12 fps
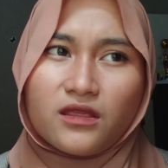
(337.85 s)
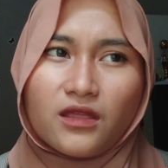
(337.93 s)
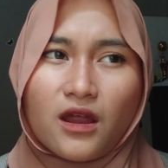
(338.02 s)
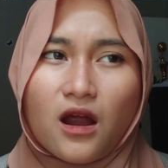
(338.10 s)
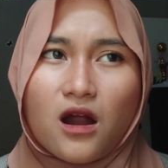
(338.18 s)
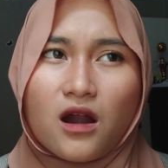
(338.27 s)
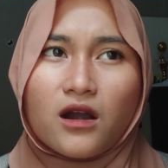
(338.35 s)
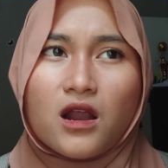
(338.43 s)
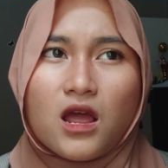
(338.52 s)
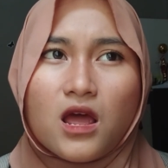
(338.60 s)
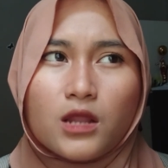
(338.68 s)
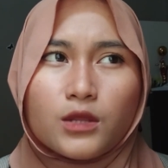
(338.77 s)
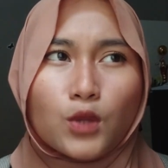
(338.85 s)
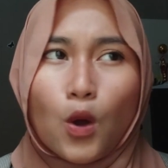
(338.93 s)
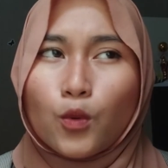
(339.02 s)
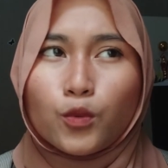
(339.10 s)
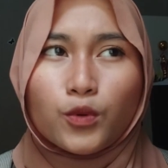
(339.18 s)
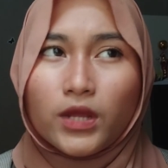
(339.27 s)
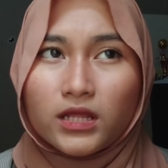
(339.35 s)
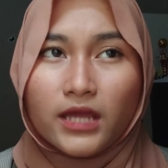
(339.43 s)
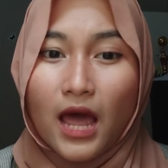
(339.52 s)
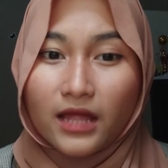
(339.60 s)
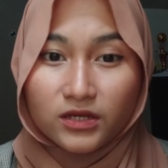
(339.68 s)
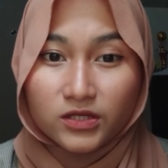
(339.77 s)
They are not
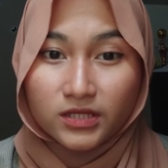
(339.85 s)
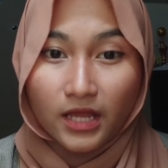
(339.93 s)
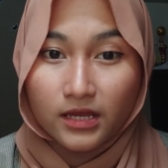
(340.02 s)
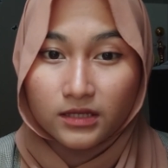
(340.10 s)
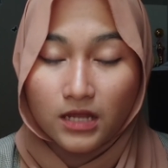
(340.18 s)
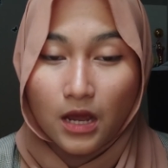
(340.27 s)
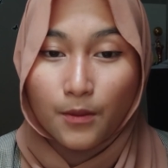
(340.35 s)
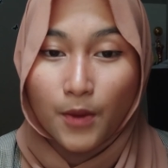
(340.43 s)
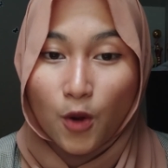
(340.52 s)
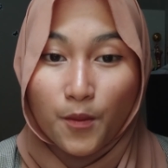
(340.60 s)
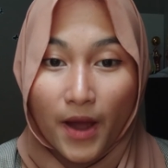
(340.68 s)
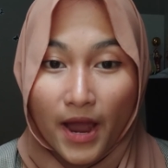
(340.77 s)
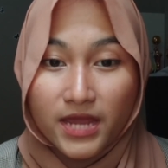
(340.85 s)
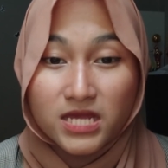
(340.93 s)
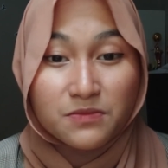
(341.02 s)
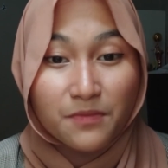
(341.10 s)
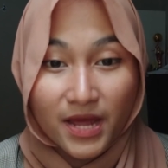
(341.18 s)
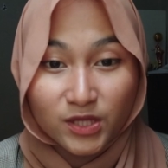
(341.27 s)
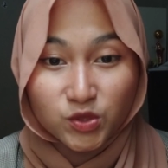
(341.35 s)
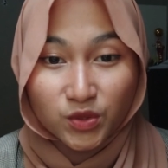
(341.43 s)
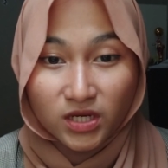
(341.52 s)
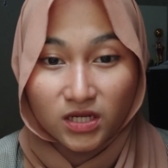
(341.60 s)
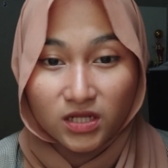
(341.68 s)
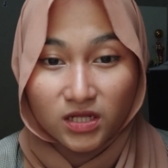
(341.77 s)
really understand about my
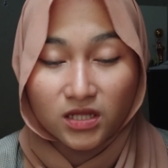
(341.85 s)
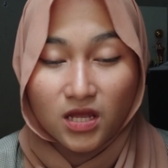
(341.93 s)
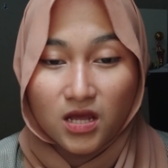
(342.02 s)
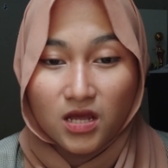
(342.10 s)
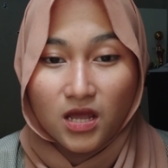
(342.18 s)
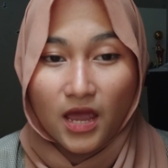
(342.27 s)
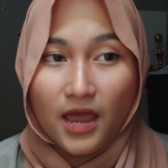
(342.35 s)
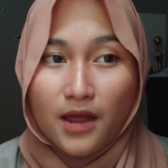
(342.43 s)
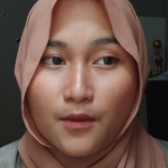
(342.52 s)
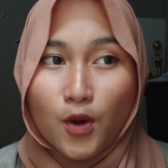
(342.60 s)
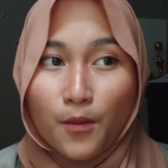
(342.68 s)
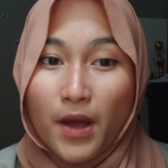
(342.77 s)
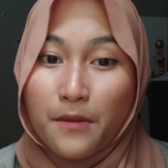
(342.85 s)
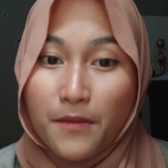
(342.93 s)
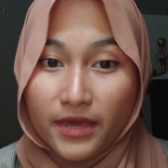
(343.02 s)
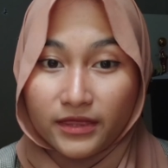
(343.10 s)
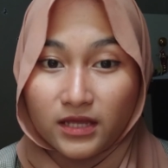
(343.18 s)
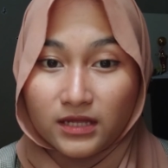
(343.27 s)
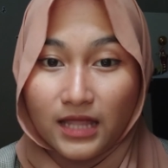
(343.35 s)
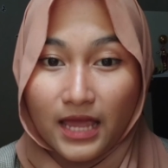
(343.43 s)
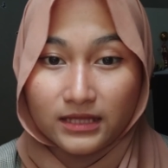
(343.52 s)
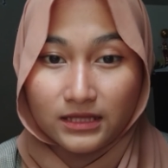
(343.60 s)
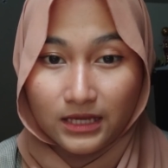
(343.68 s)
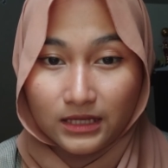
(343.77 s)
material, about my method
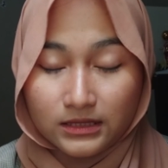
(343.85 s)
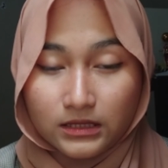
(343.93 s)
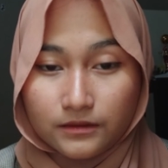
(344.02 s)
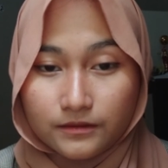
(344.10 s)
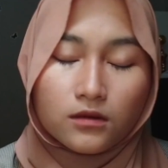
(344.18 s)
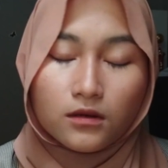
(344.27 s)
like this.